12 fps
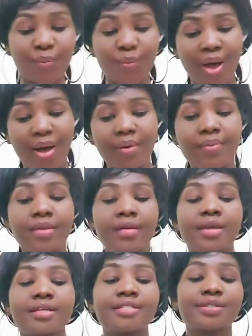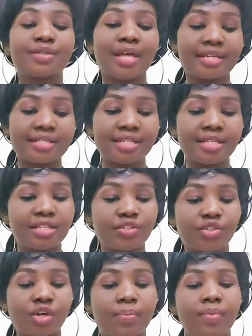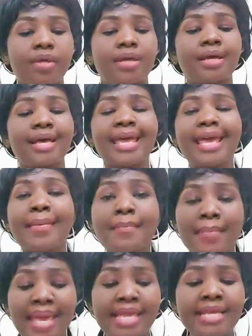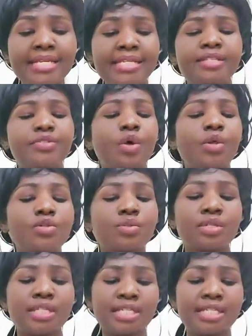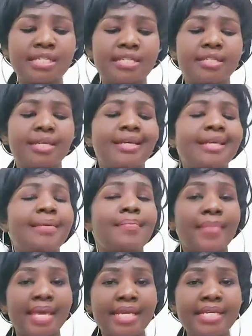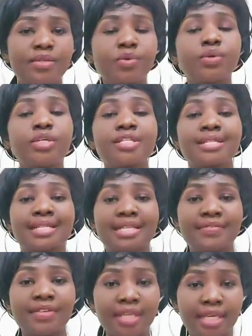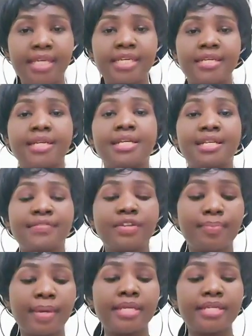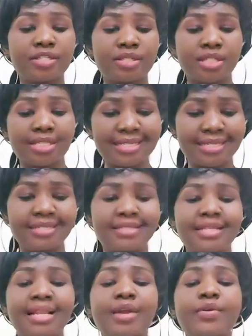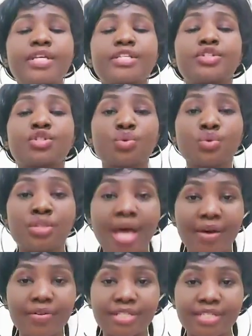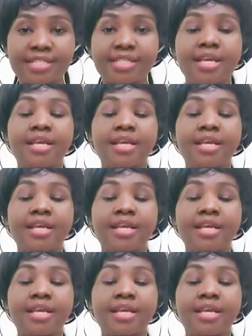Wow. So that is another job. A maid is also needed. A maid who is living in. A living maid is needed. Salary is 2,000.